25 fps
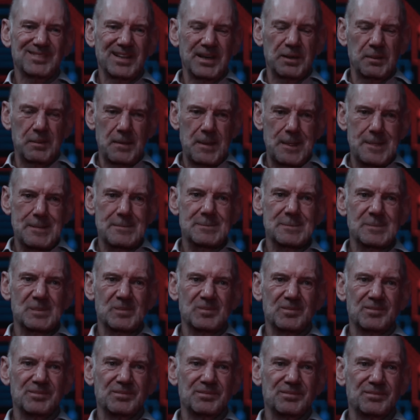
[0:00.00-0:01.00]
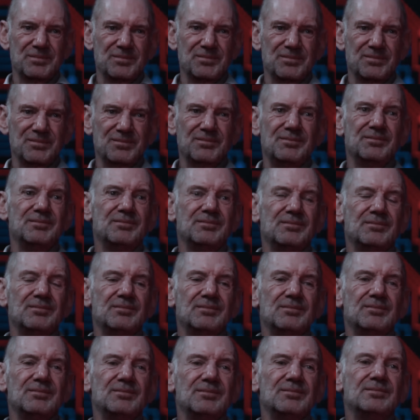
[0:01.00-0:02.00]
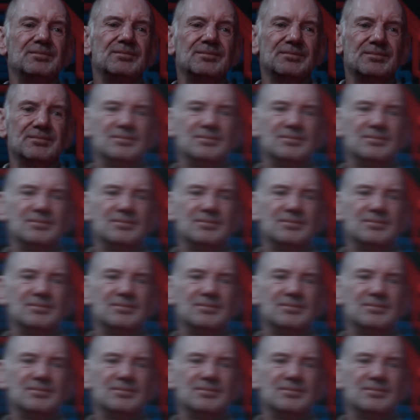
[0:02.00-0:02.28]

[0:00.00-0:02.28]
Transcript: man who had created many winning cars